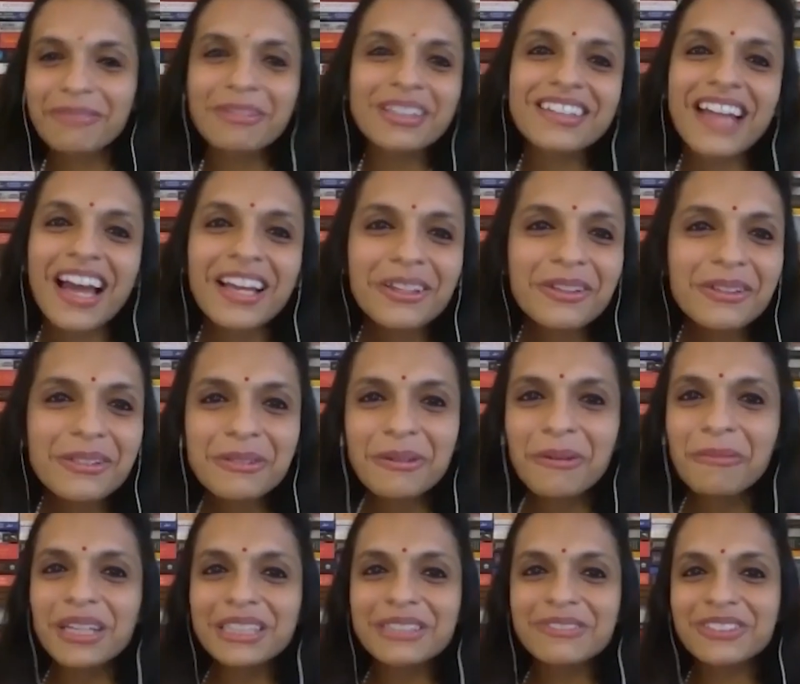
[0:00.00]
But thank you so
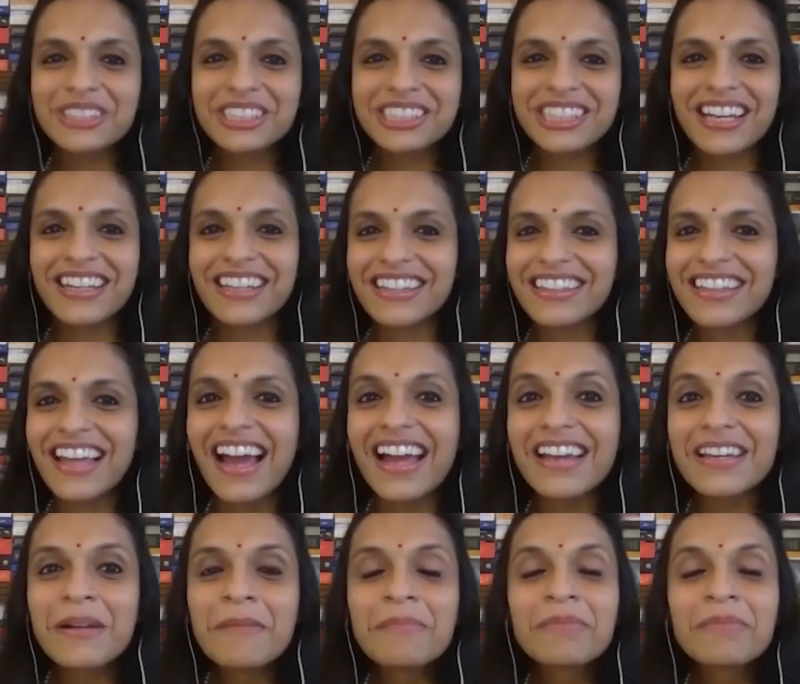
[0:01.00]
much for sharing that.